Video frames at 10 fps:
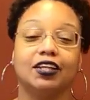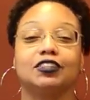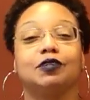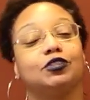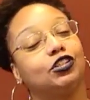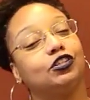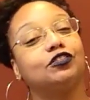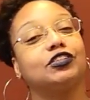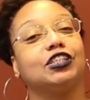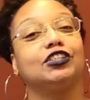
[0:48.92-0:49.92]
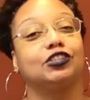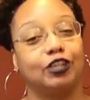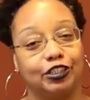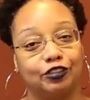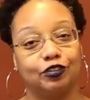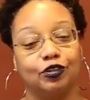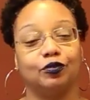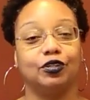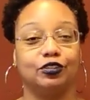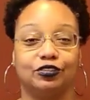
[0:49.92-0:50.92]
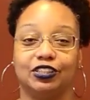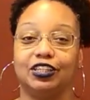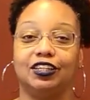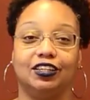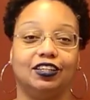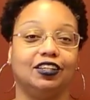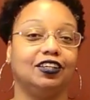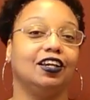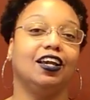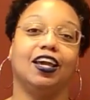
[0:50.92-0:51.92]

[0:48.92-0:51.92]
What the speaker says: So I'm sure you've seen the trailers for where you see